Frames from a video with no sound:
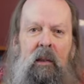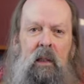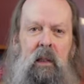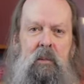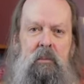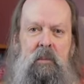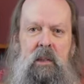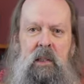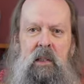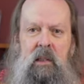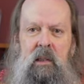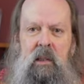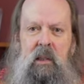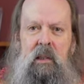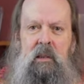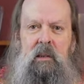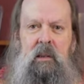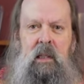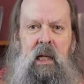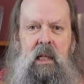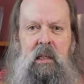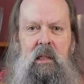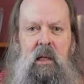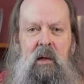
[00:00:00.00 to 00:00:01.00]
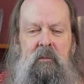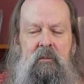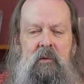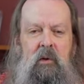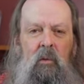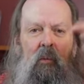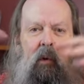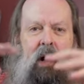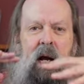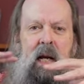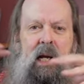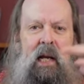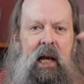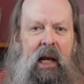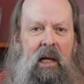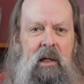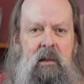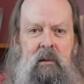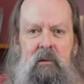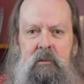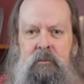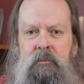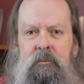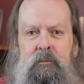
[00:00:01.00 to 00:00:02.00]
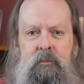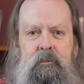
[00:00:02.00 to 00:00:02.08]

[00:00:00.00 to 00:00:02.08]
I mean, I, I love the wide angle.